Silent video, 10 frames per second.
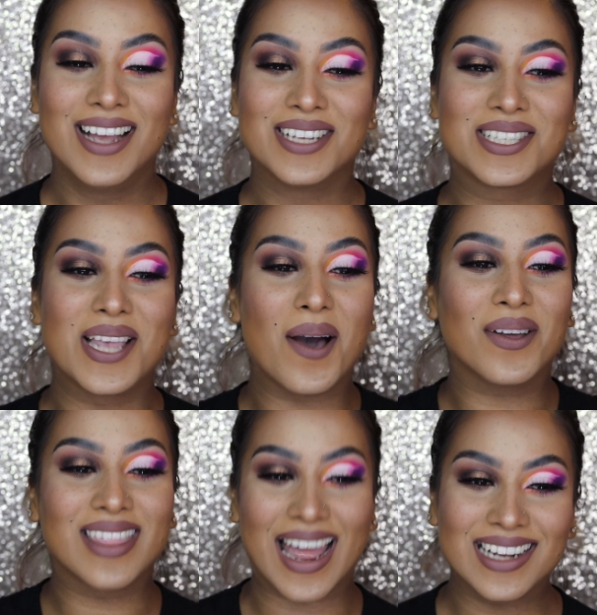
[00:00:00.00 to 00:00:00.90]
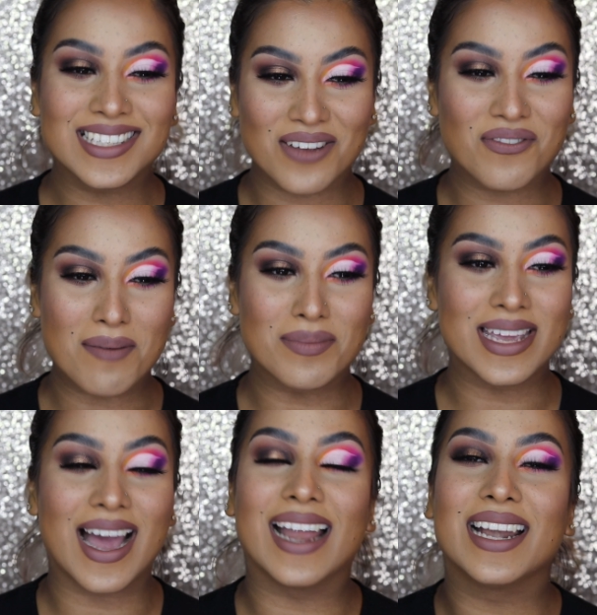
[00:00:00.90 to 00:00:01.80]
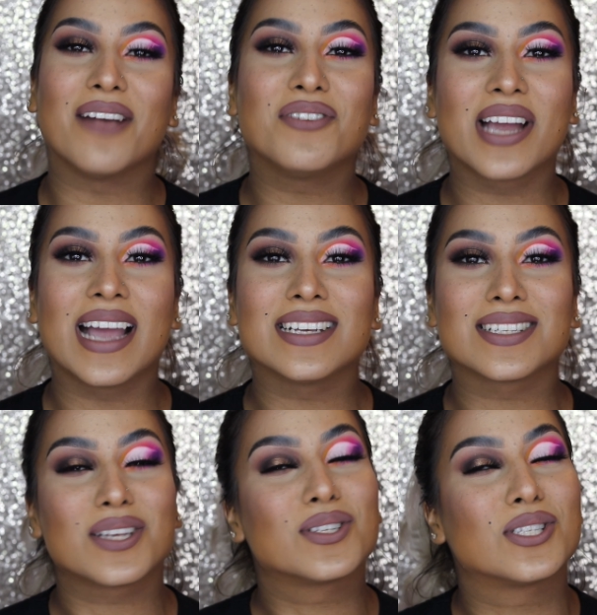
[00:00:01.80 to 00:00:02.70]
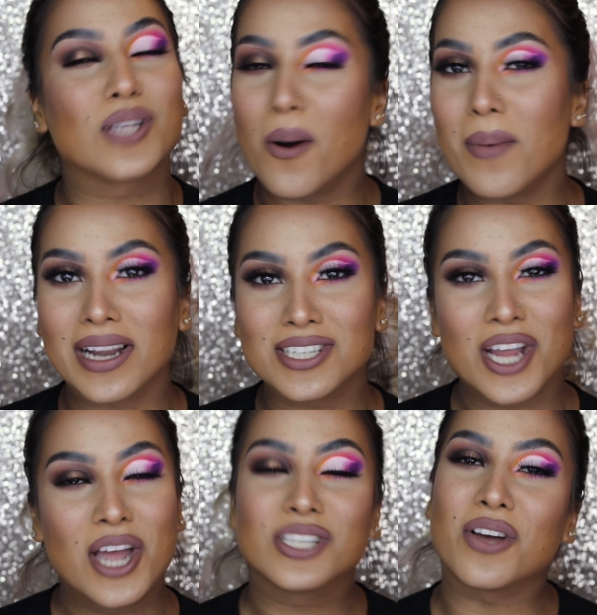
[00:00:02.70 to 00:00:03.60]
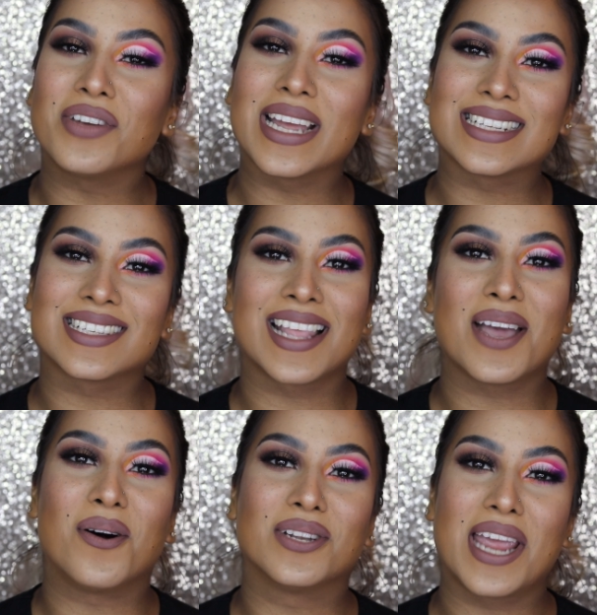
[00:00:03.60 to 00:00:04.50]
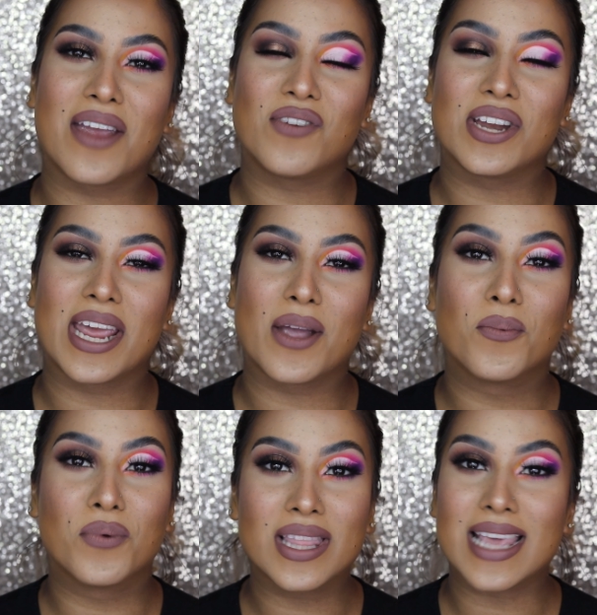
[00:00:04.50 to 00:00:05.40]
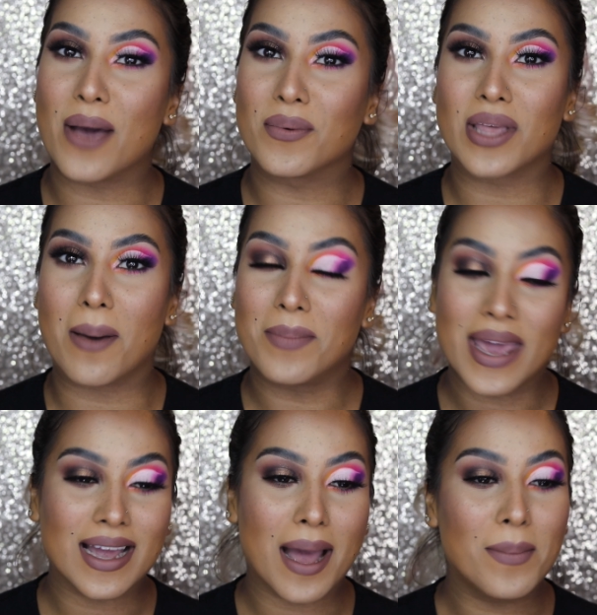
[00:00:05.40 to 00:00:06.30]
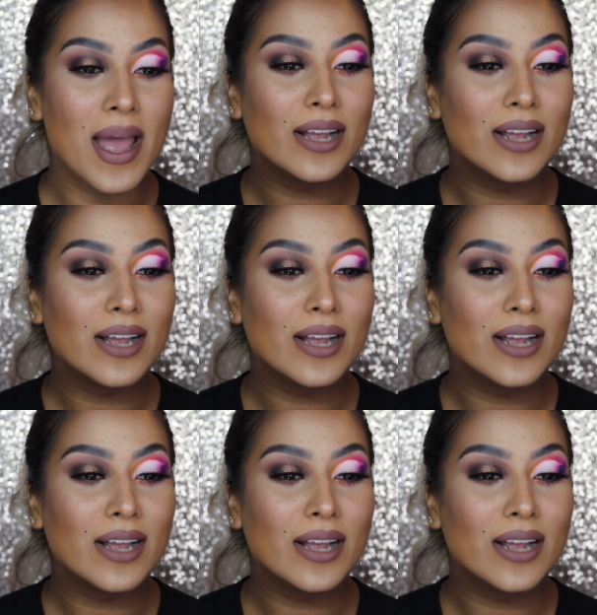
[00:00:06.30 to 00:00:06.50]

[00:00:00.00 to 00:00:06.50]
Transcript: So that is it from me. I love you guys so much. Don't forget to slay all day, every day with and without makeup.